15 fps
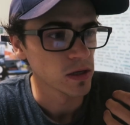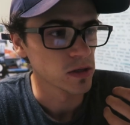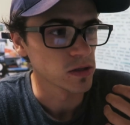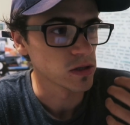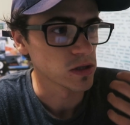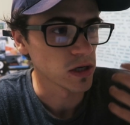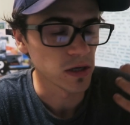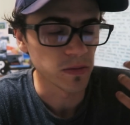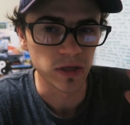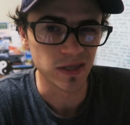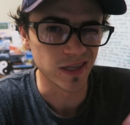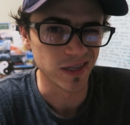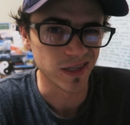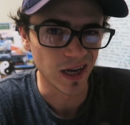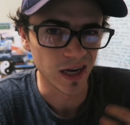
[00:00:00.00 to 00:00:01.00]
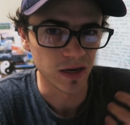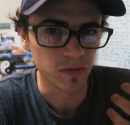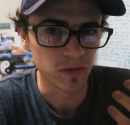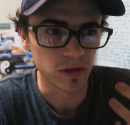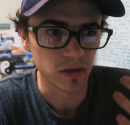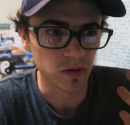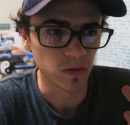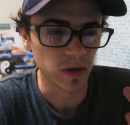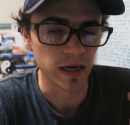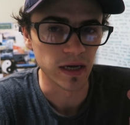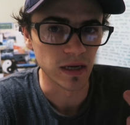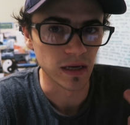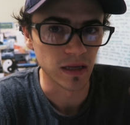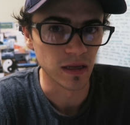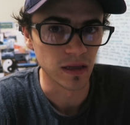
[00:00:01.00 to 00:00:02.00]
It's got to be sustainable in a
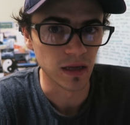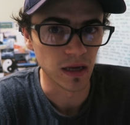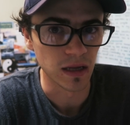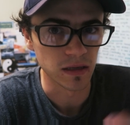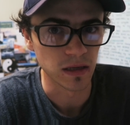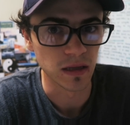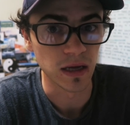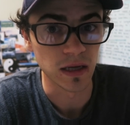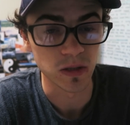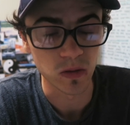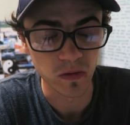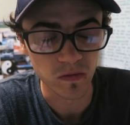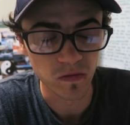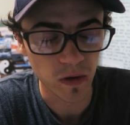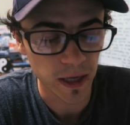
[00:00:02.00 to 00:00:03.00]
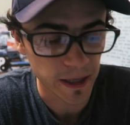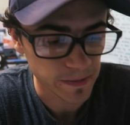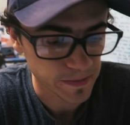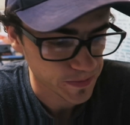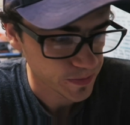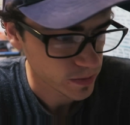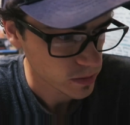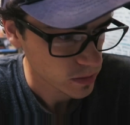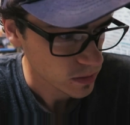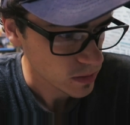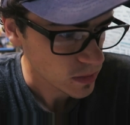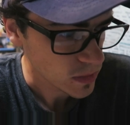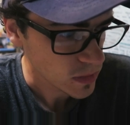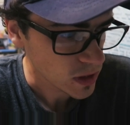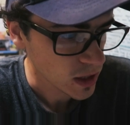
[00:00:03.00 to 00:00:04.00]
way, in that sort of way.
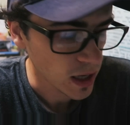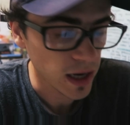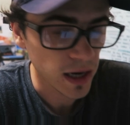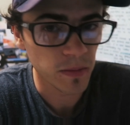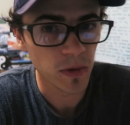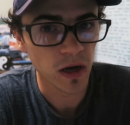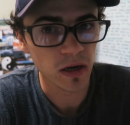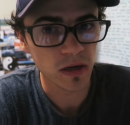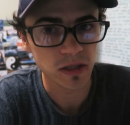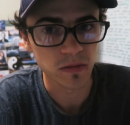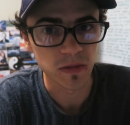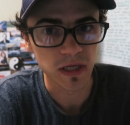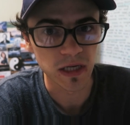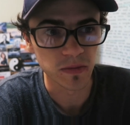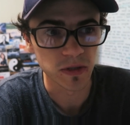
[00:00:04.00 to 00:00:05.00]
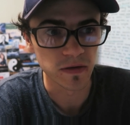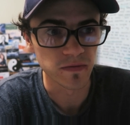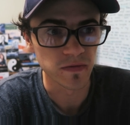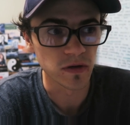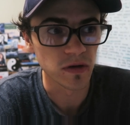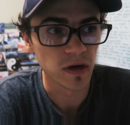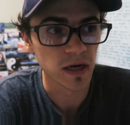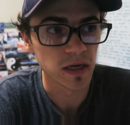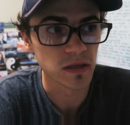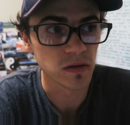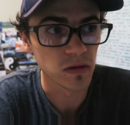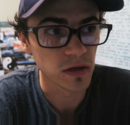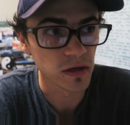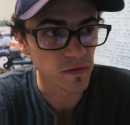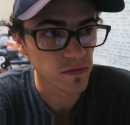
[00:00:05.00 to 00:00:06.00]
I've got some tips if you guys are
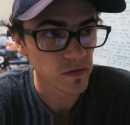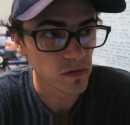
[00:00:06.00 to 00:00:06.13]
looking